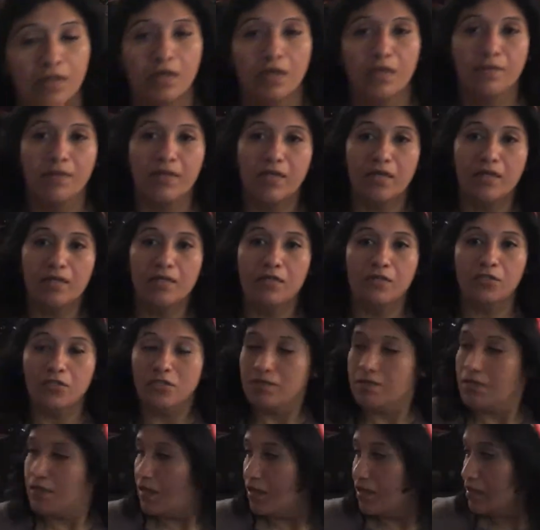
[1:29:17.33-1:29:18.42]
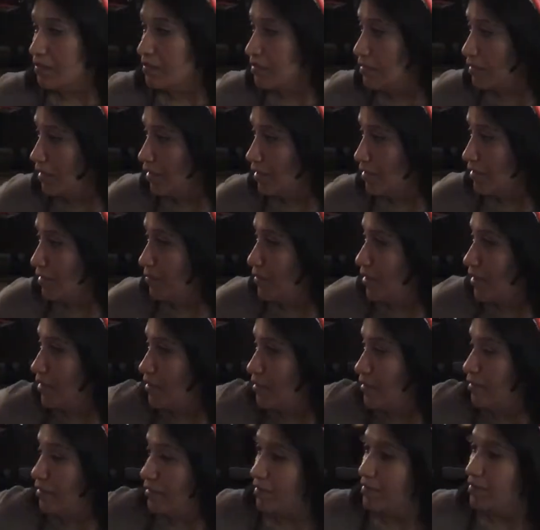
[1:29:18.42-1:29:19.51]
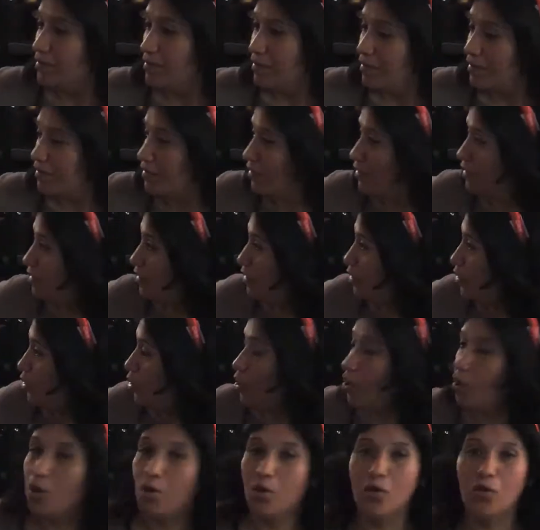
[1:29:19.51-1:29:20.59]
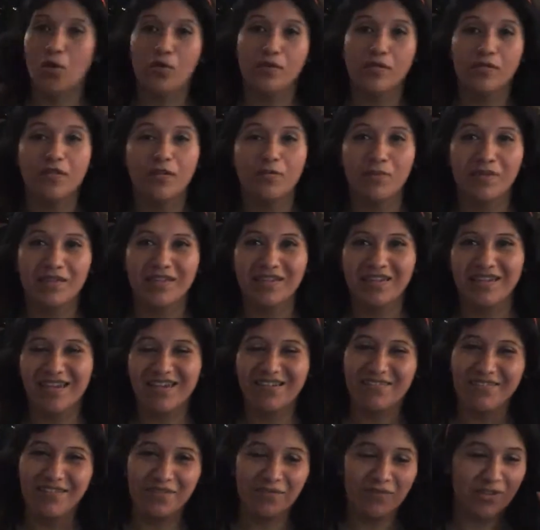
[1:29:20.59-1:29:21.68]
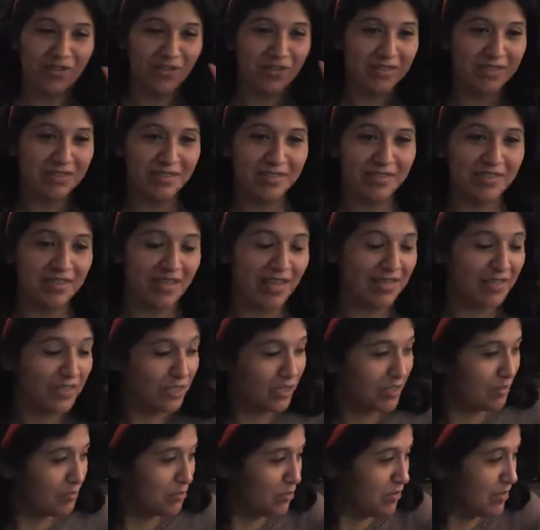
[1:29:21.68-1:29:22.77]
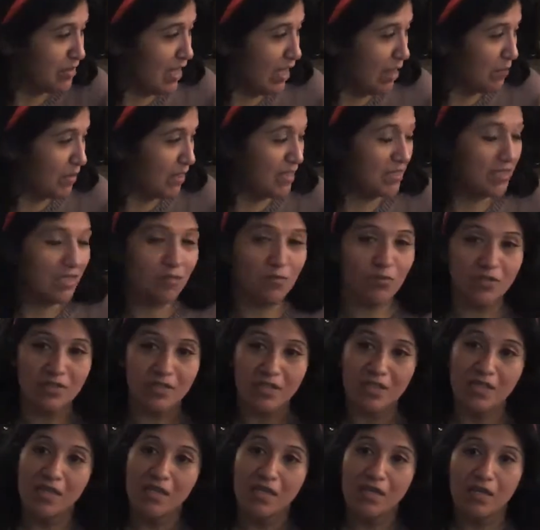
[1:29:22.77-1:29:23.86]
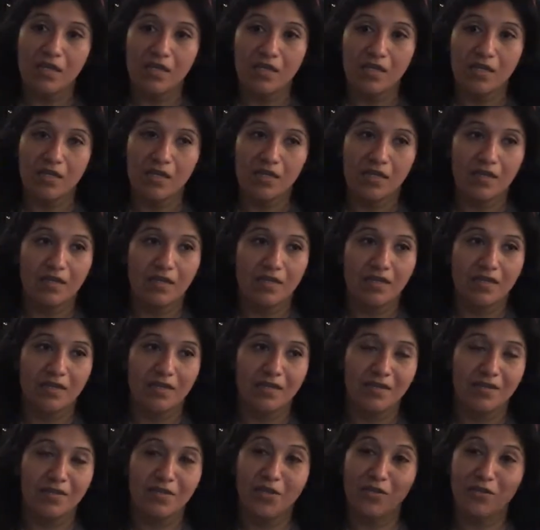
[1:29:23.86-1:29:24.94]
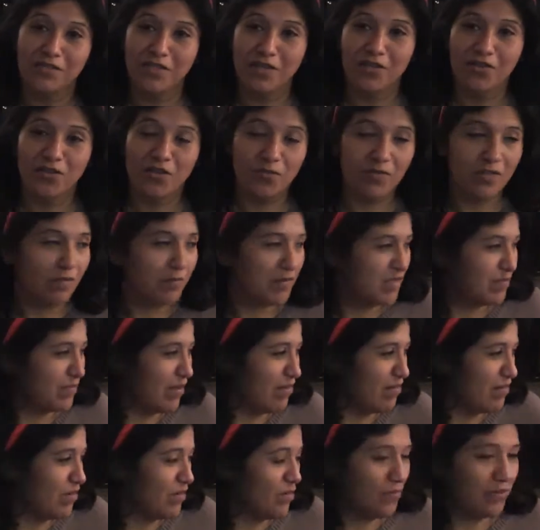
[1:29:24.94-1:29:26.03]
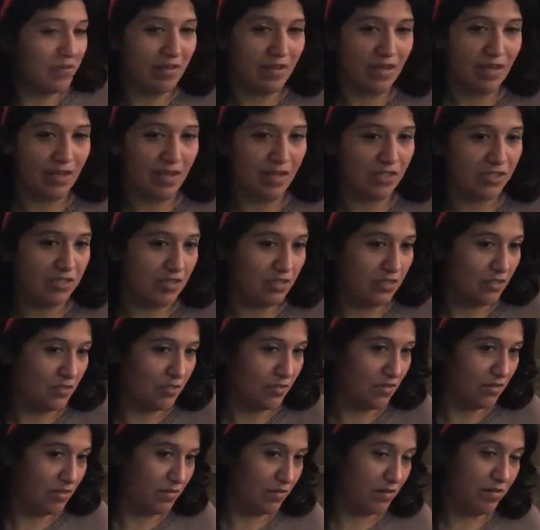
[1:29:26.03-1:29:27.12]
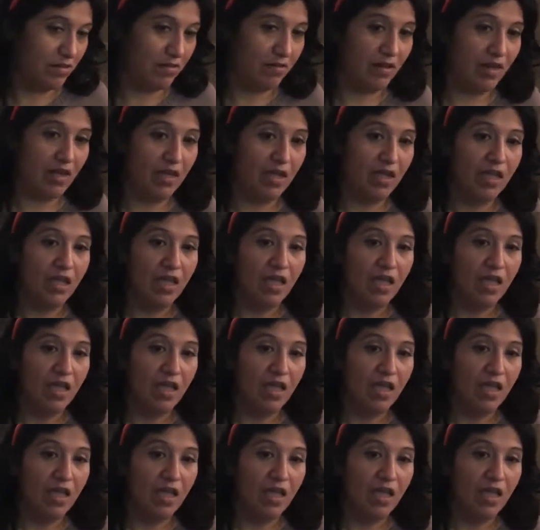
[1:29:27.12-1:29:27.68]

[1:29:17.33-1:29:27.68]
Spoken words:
I'm like, I'm not sure what else, you guys. I'm like, oh, you know, but then I don't even know. See, I need to stop doing that because then Rosa goes all over the place, but I don't even know where they're at. Actually, I do know where they're at.